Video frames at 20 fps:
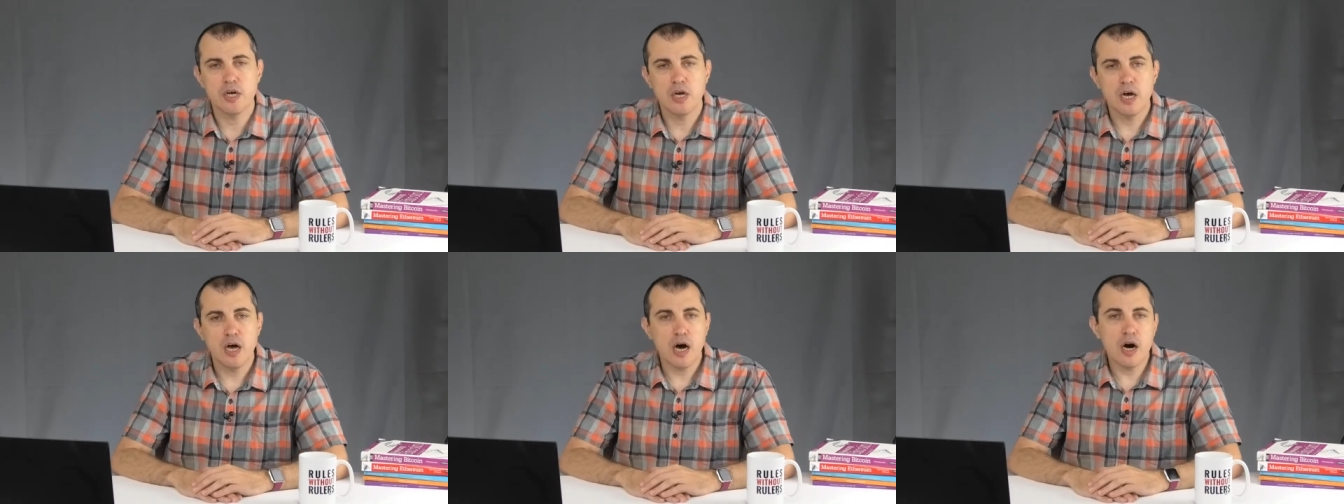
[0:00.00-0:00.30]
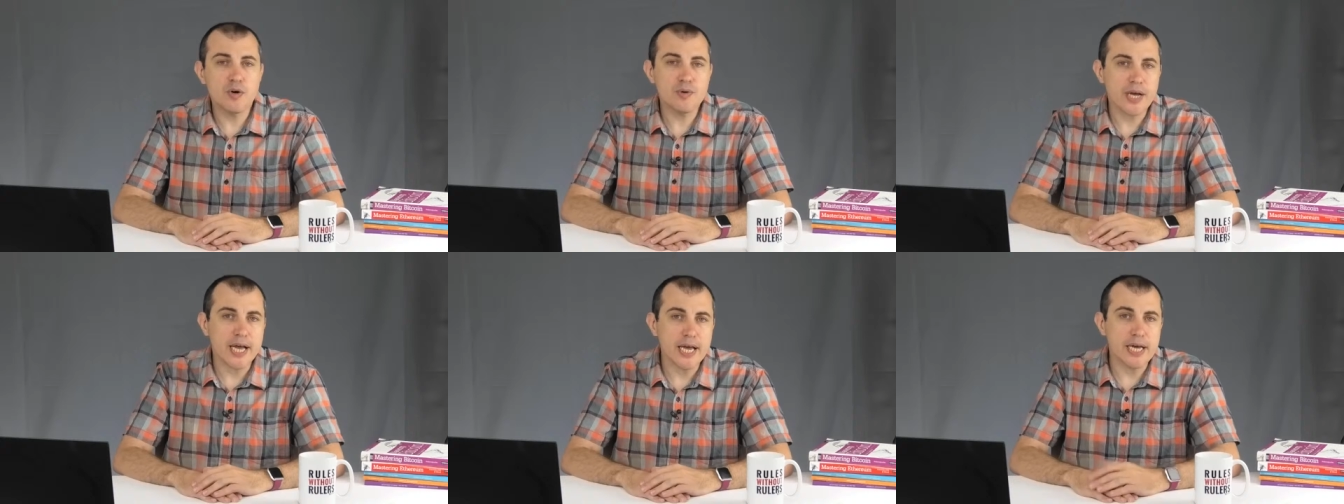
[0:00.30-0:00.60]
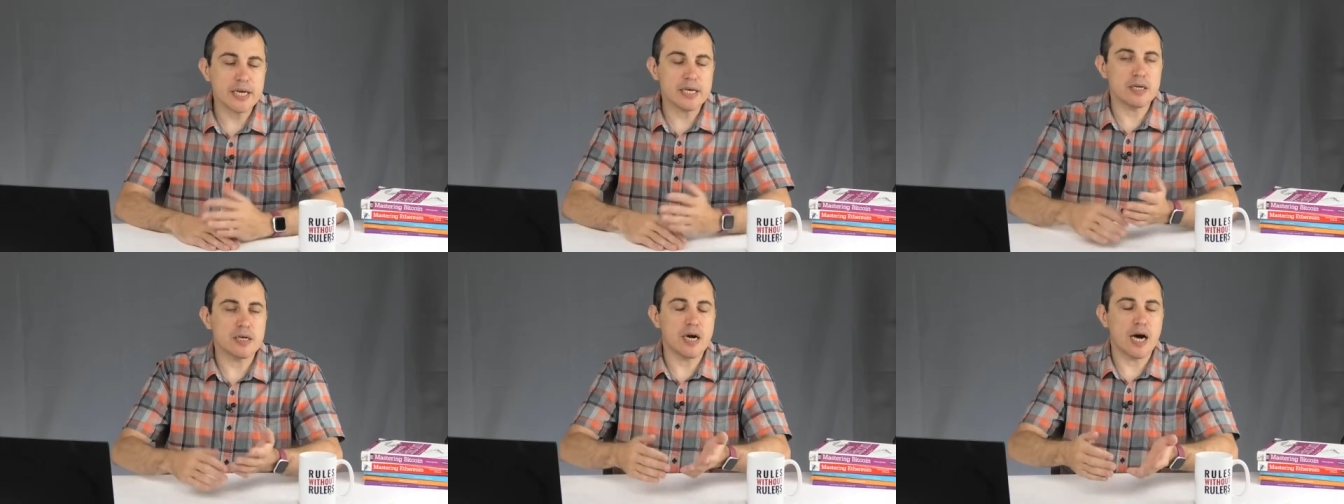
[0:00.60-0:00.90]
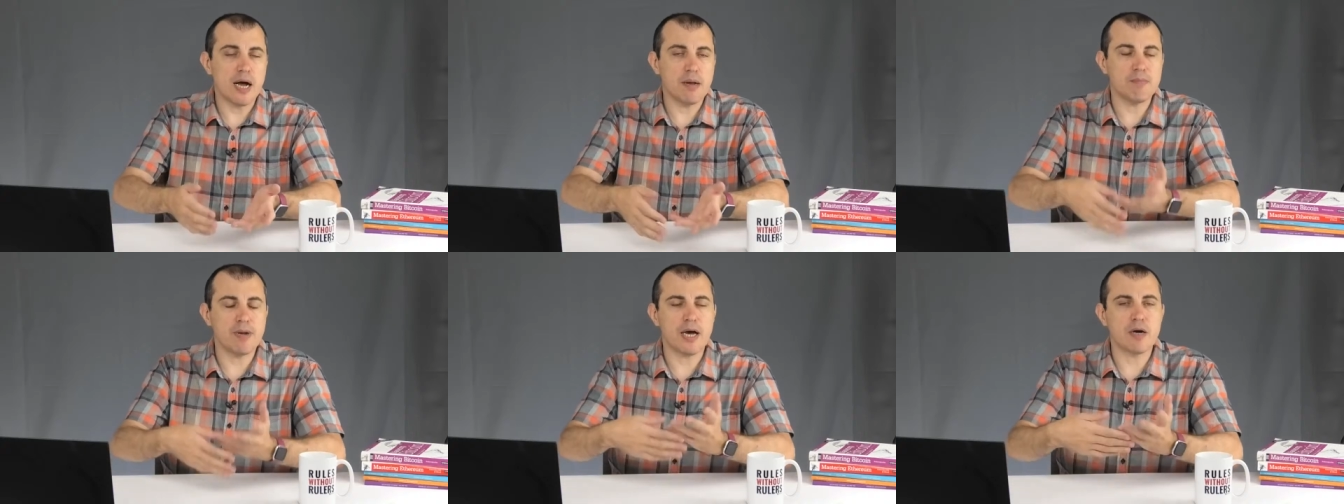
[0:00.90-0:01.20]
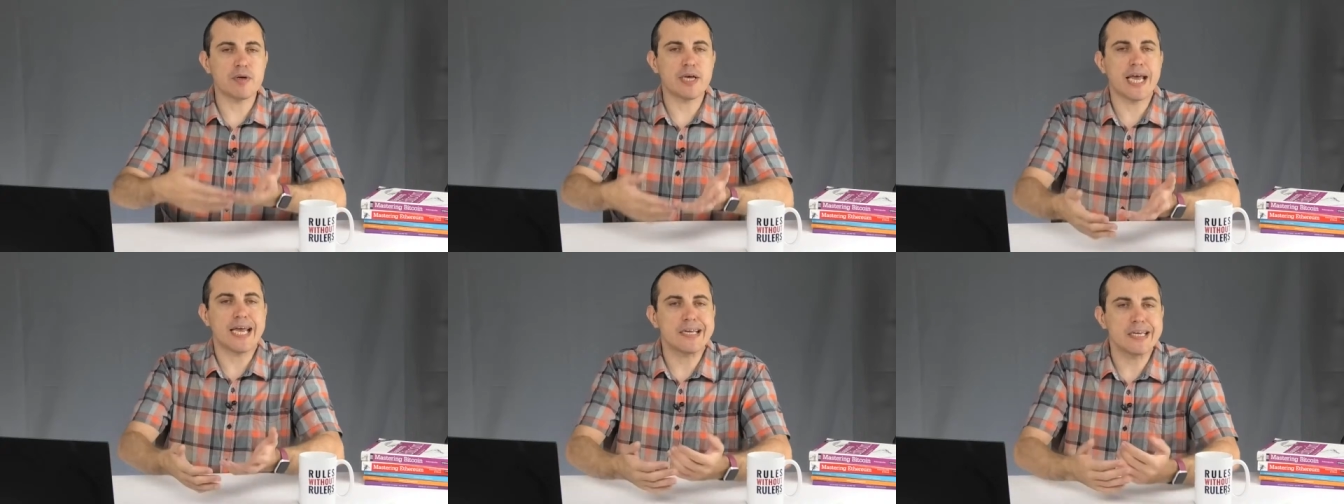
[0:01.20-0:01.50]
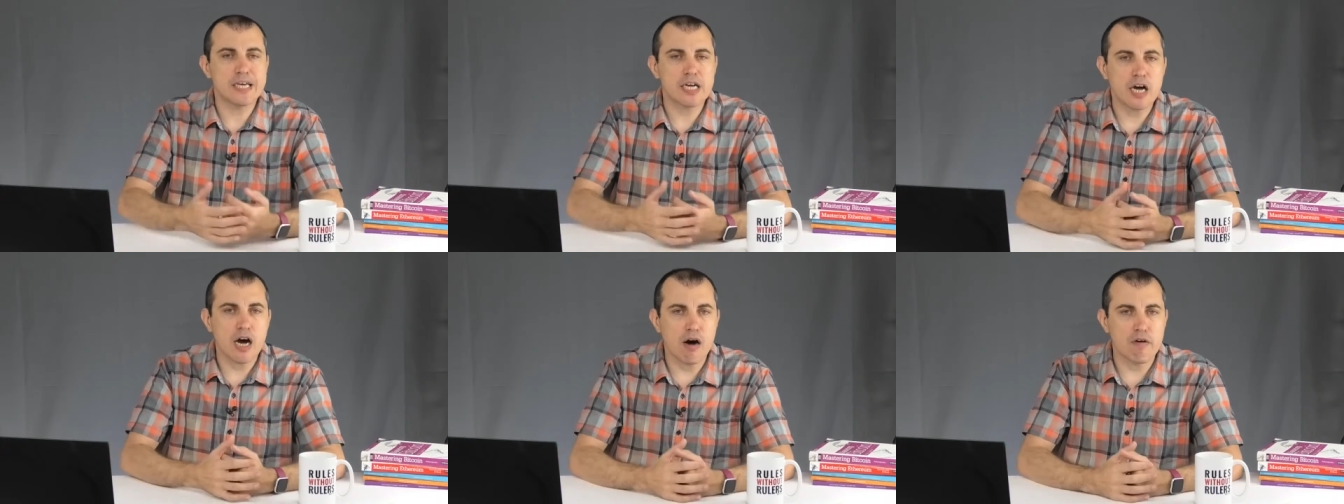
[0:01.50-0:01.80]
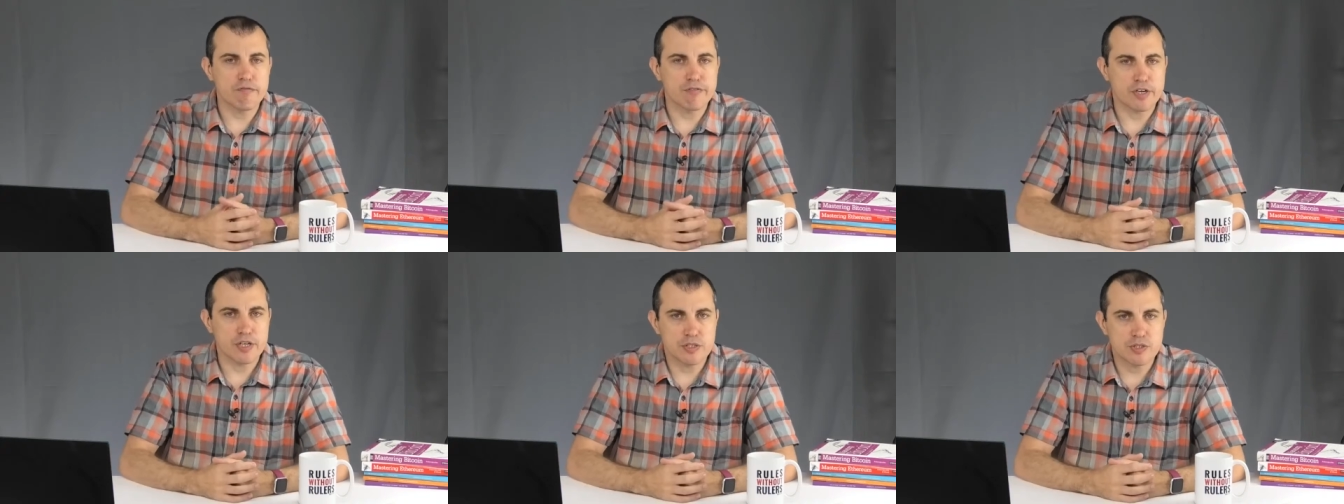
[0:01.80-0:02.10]
okay, I'm now gaining
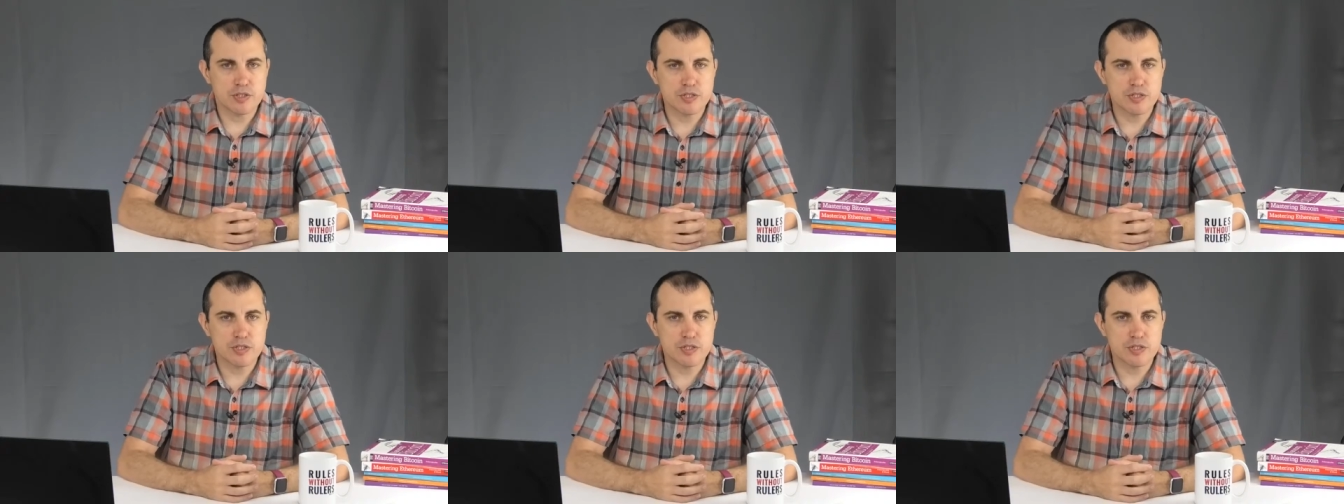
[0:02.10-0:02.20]
confidence.